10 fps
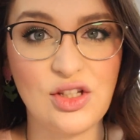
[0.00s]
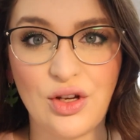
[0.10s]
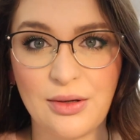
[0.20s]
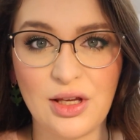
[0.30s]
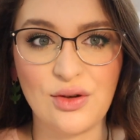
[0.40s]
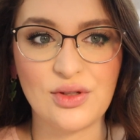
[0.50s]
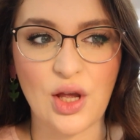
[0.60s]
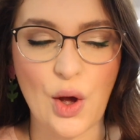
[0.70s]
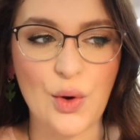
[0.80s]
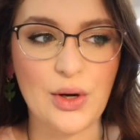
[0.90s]
You can use
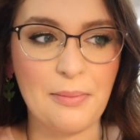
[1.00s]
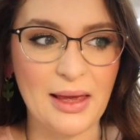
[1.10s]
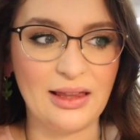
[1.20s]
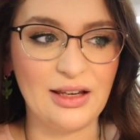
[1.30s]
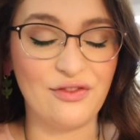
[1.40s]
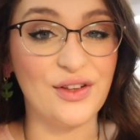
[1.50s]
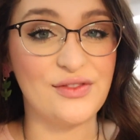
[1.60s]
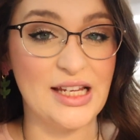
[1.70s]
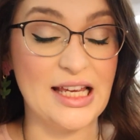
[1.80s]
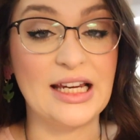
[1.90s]
code
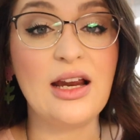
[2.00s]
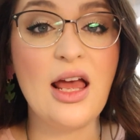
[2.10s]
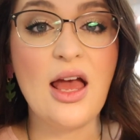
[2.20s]
Maylene15